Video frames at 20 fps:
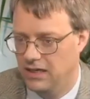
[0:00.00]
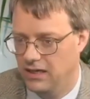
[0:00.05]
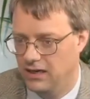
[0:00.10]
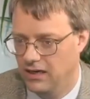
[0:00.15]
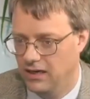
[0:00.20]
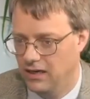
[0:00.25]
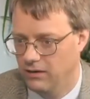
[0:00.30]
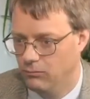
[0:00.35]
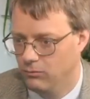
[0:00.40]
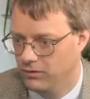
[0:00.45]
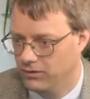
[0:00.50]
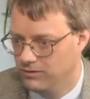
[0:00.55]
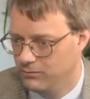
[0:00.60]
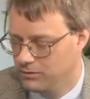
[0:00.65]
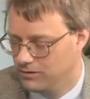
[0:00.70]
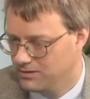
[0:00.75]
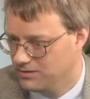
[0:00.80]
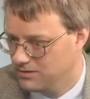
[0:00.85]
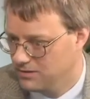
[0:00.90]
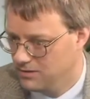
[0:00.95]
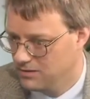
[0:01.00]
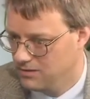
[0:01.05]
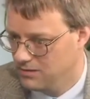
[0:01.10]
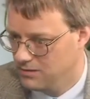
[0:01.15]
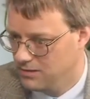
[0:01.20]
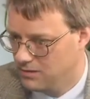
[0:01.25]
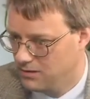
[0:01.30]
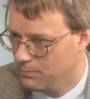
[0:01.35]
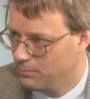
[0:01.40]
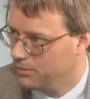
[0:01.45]
and we would see
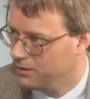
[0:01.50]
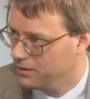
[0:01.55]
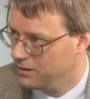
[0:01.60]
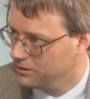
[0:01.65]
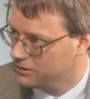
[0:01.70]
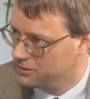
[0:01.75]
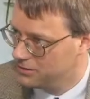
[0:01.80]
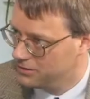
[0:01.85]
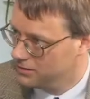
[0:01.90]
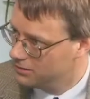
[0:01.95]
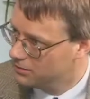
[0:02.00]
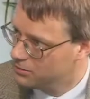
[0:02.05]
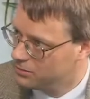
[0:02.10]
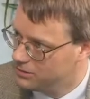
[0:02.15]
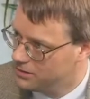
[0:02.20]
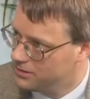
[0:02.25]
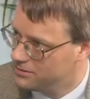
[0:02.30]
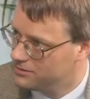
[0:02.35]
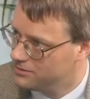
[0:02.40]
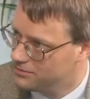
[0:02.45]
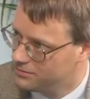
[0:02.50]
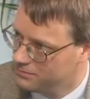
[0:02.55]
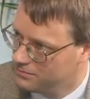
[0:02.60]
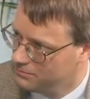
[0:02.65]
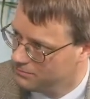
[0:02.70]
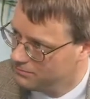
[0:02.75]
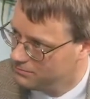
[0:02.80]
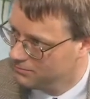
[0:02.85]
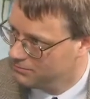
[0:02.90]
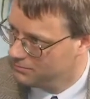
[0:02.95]
their production
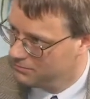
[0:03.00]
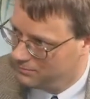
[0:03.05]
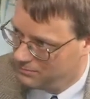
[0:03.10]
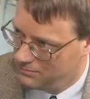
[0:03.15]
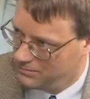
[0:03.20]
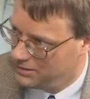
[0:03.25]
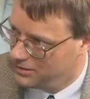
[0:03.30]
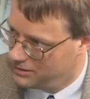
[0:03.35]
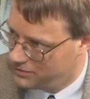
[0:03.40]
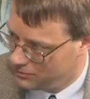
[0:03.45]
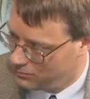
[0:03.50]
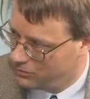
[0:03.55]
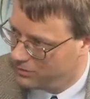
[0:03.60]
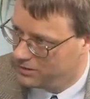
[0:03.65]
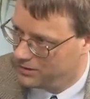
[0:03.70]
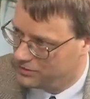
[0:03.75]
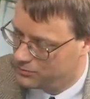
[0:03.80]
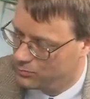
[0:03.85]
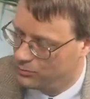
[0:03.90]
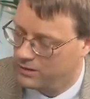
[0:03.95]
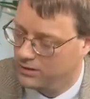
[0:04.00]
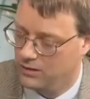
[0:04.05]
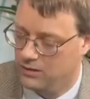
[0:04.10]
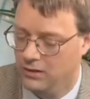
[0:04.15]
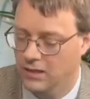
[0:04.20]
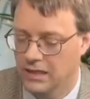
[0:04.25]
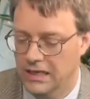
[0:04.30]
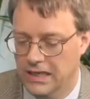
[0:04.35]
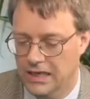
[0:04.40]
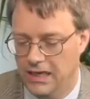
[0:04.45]
increase as
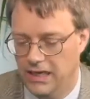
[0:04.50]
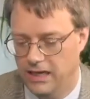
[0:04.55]
well.